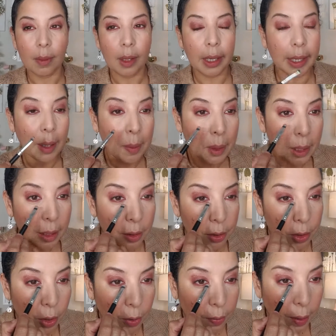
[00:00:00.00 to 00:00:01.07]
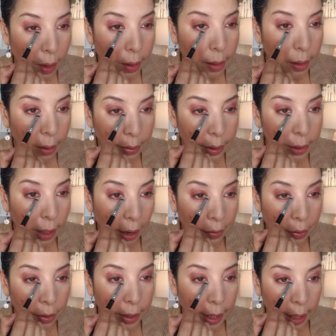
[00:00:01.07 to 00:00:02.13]
I can't believe there's no fallout on these. I
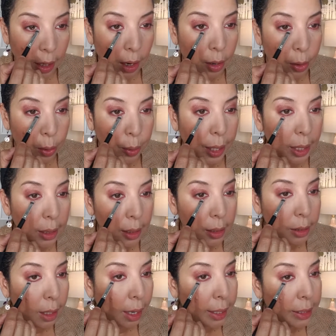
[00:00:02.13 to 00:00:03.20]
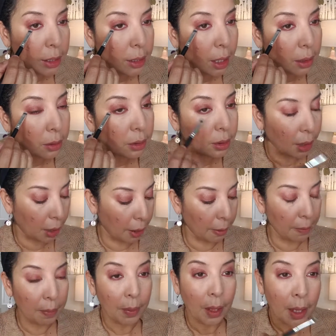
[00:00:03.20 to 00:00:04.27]
forget how great these eyeshadows
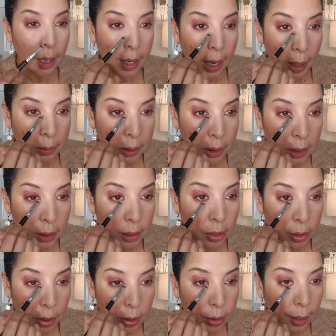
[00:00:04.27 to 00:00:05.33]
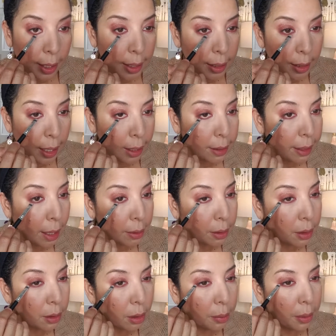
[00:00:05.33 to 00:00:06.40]
are. I'm just going to start dragging that down a
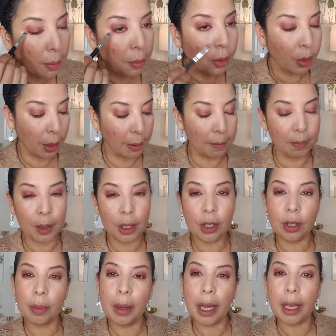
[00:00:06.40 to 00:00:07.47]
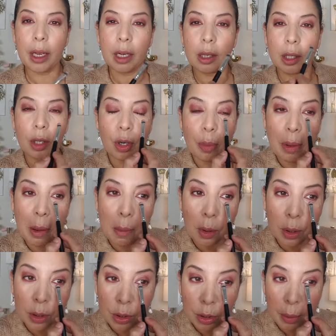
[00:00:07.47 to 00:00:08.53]
little bit more just to make it a little bit
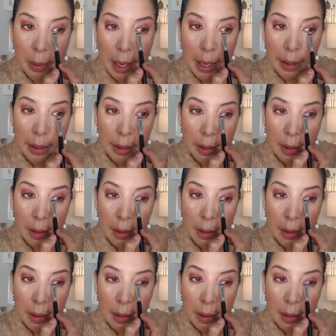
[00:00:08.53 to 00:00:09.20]
more dramatic.